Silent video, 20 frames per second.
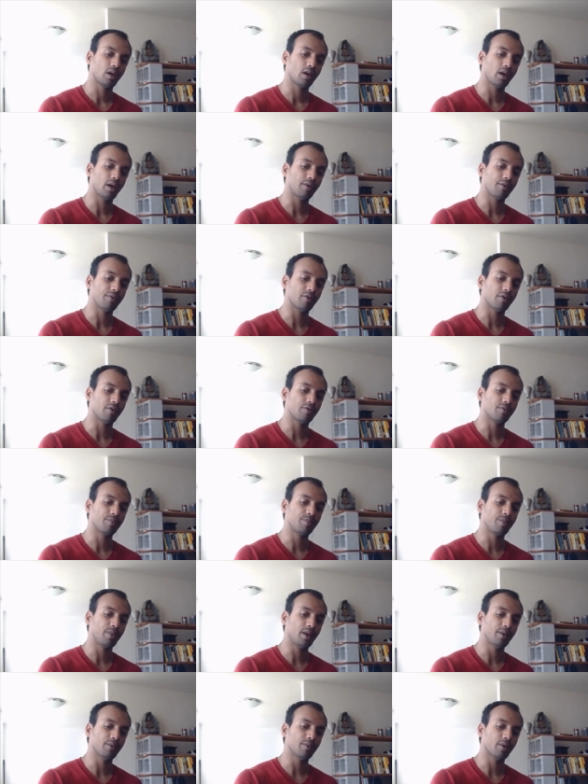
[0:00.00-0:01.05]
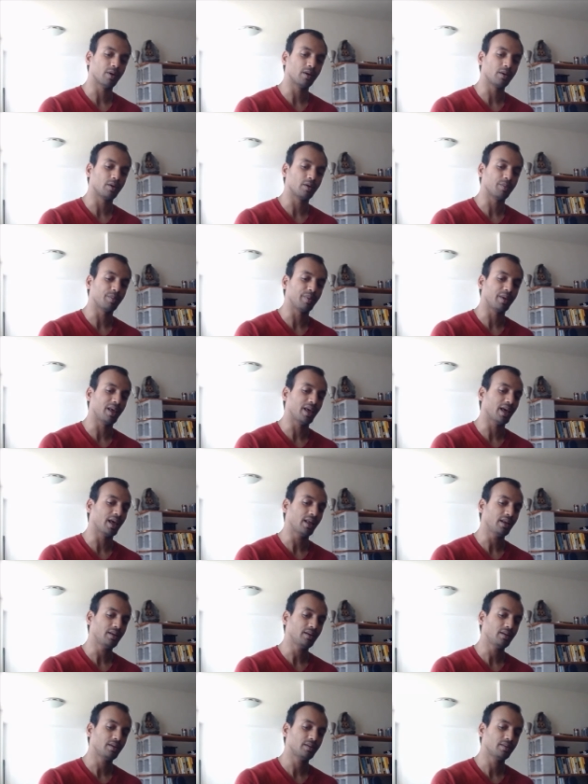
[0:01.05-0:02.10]
f of p1 to
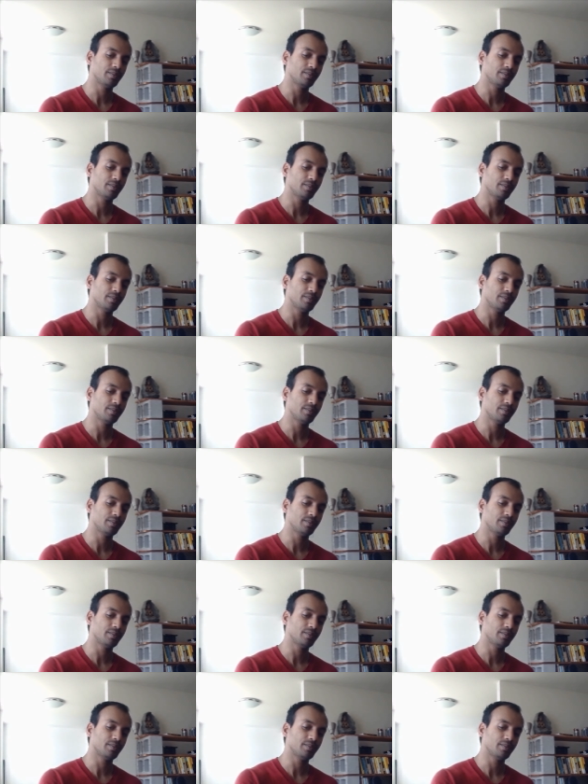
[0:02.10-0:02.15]
pn